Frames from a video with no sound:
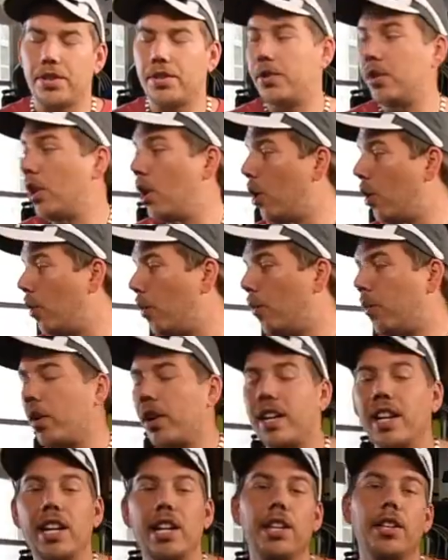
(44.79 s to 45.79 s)
So we're
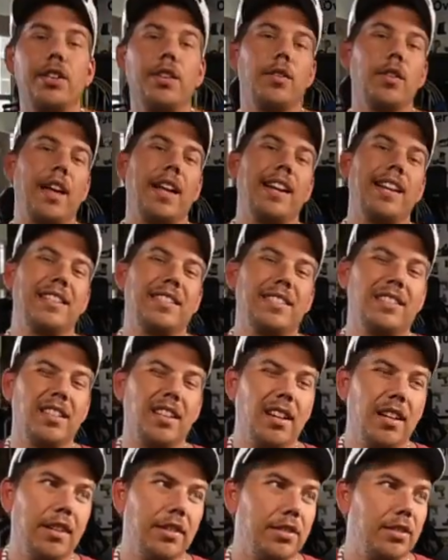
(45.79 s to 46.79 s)
going to use, and it's
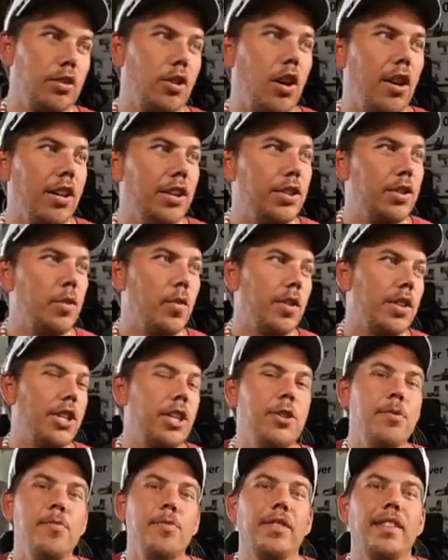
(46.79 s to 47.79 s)
uh, starting to
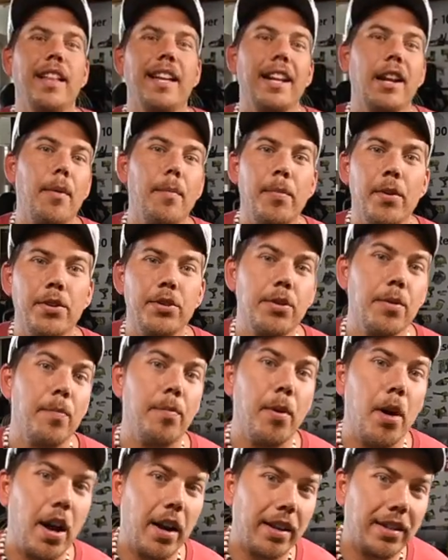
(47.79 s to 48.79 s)
accumulate a bunch of
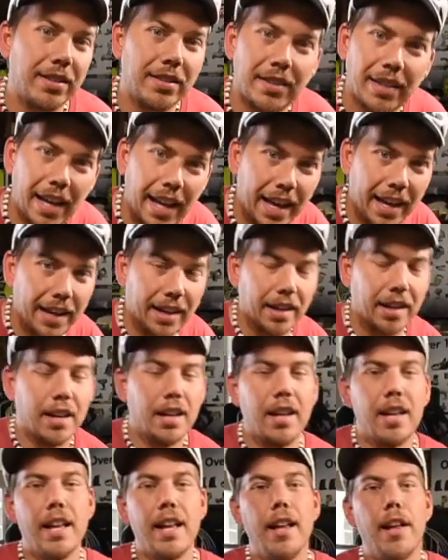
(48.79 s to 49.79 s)
bugs and
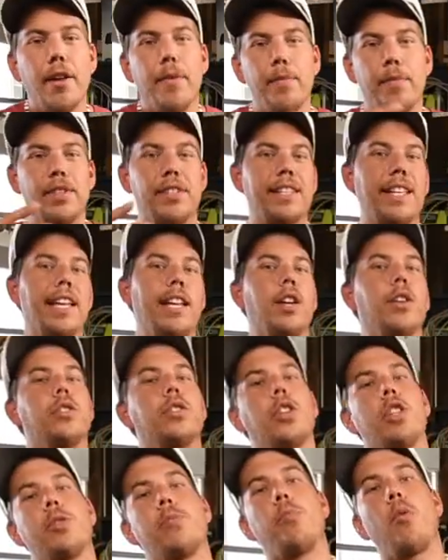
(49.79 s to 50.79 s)
mosquitoes
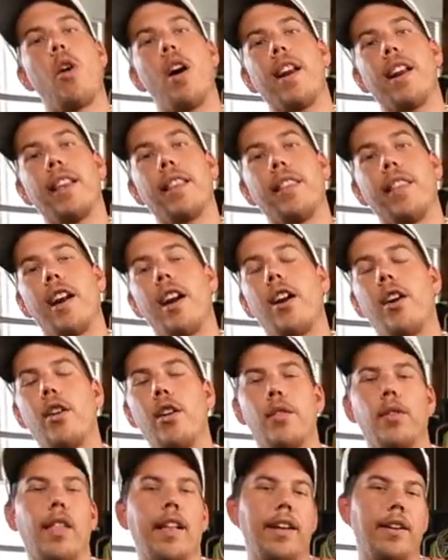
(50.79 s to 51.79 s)
are spawning
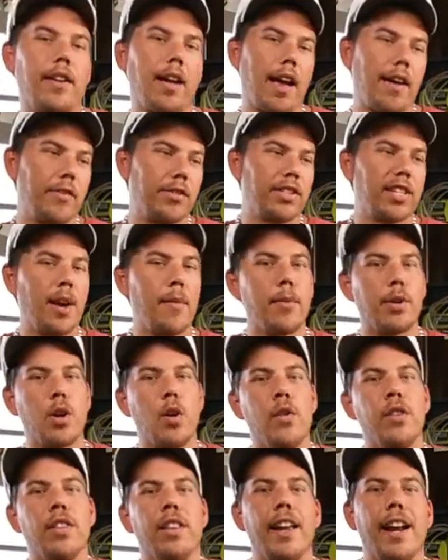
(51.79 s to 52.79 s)
there like every time we
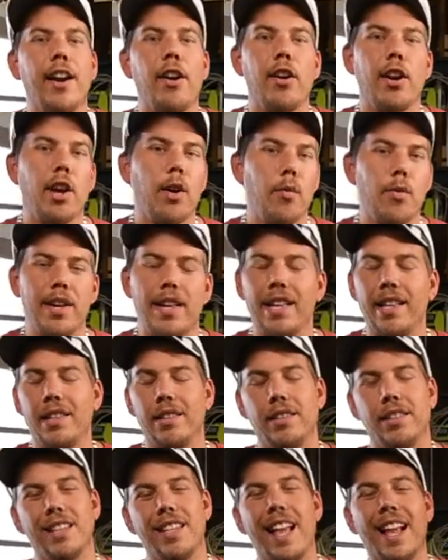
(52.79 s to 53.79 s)
go in the area we get
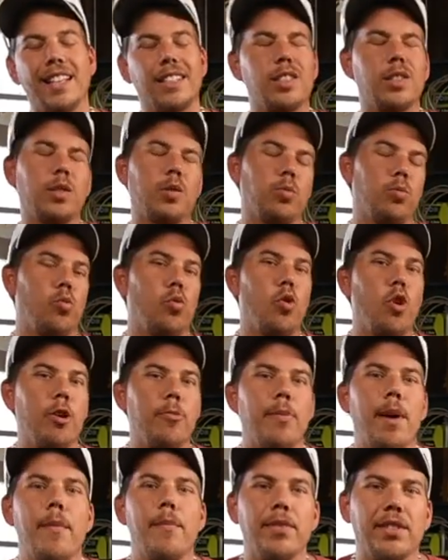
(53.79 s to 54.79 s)
not swarmed
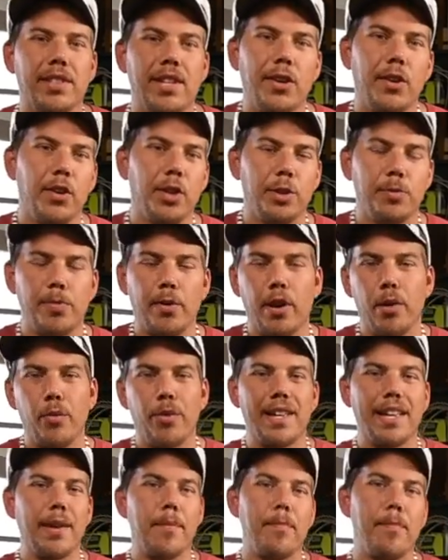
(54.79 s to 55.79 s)
by mosquitoes but
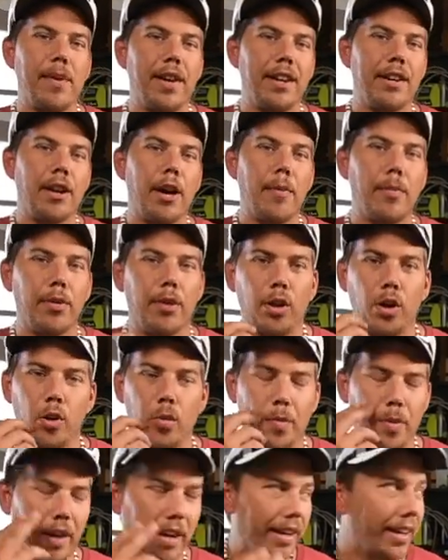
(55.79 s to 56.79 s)
we get bitten up a little
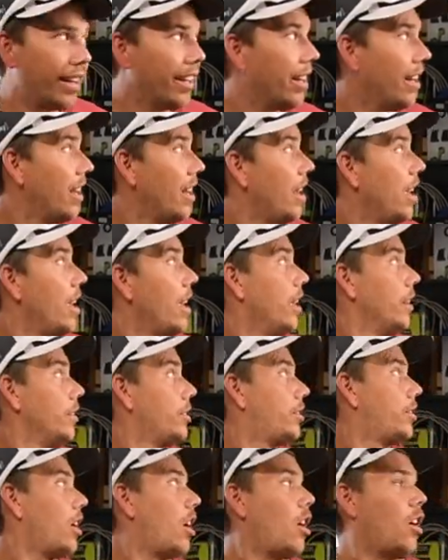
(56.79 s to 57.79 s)
bit
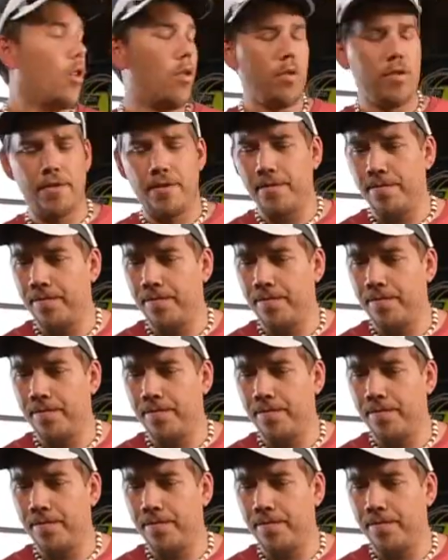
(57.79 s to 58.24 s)
so,